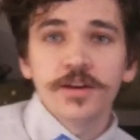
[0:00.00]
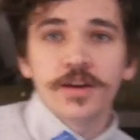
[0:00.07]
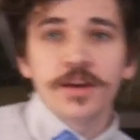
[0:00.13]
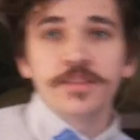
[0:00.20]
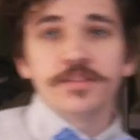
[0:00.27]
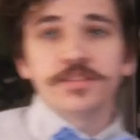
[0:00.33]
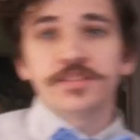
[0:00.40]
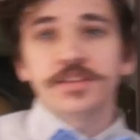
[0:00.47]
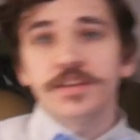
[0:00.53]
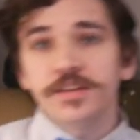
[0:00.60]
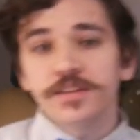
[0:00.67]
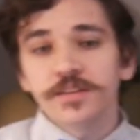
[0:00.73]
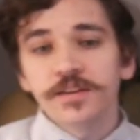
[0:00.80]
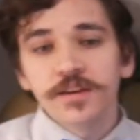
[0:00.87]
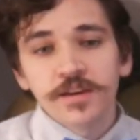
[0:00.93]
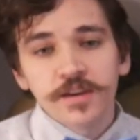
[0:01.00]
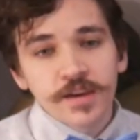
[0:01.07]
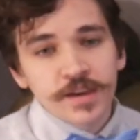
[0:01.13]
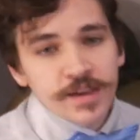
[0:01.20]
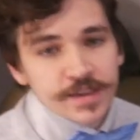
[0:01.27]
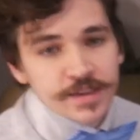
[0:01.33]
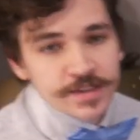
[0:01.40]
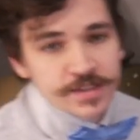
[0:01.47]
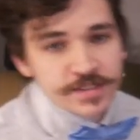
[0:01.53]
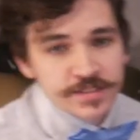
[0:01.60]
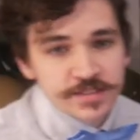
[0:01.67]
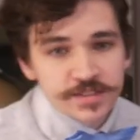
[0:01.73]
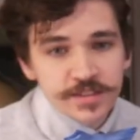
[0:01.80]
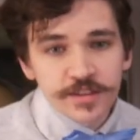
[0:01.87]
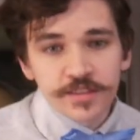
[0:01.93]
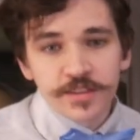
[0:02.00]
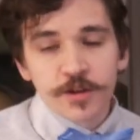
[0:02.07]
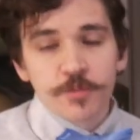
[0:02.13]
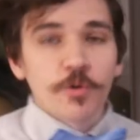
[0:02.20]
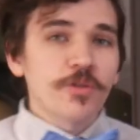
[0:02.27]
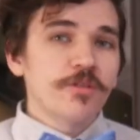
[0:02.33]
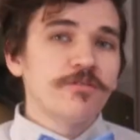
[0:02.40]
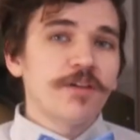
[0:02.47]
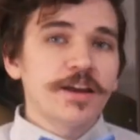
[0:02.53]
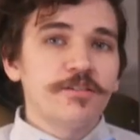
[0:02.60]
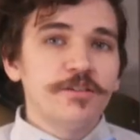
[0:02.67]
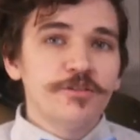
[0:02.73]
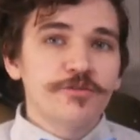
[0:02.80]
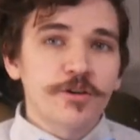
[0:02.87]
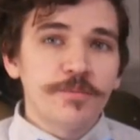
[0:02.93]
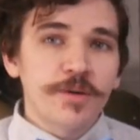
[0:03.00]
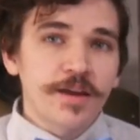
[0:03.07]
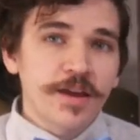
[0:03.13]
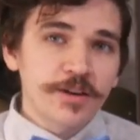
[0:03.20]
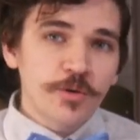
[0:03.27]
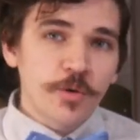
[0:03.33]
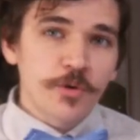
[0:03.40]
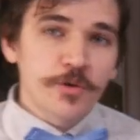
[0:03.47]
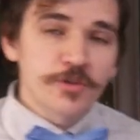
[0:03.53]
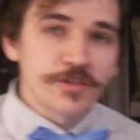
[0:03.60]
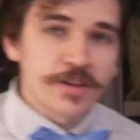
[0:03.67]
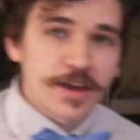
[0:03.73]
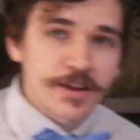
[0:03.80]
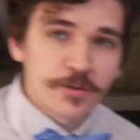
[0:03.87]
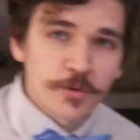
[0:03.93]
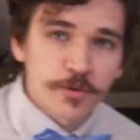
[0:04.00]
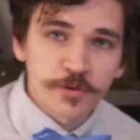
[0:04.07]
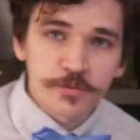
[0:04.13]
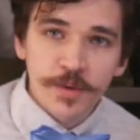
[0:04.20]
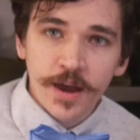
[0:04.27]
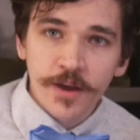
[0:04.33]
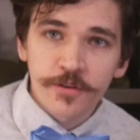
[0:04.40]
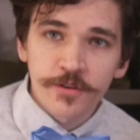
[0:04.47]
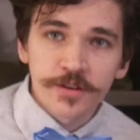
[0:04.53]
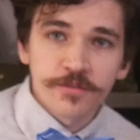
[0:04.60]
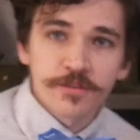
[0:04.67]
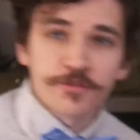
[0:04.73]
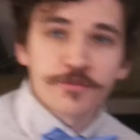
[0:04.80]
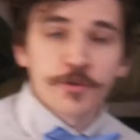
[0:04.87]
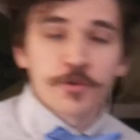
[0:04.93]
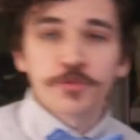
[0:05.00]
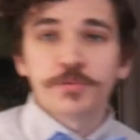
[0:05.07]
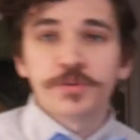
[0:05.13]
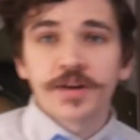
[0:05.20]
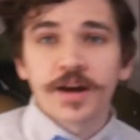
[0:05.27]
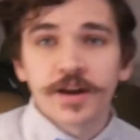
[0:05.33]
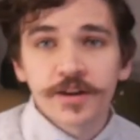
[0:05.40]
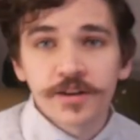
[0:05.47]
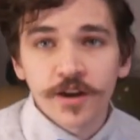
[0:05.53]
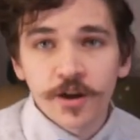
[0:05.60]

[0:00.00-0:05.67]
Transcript: in the scene is they're more than likely from Headquarters and Headquarters Battery of the 1st Battalion,